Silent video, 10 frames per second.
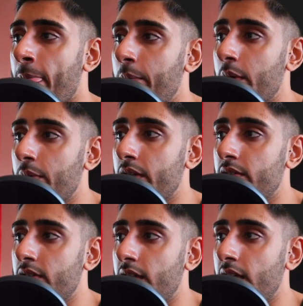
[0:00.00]
we
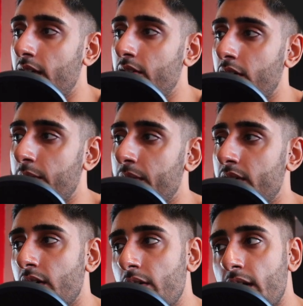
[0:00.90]
want the document
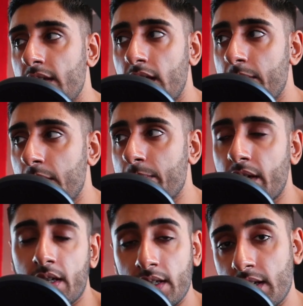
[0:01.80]
to go get the element
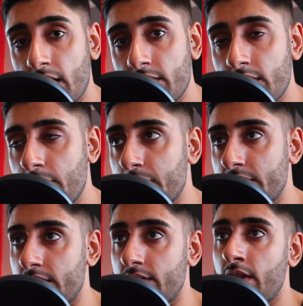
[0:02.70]
by the counter,
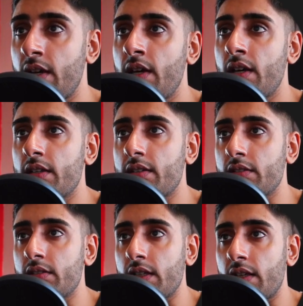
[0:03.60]
which is
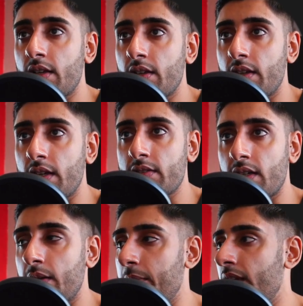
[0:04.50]
essentially this
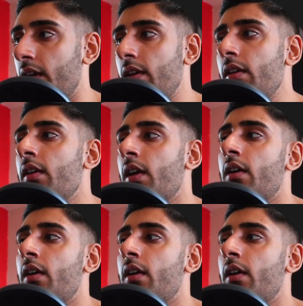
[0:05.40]
element here.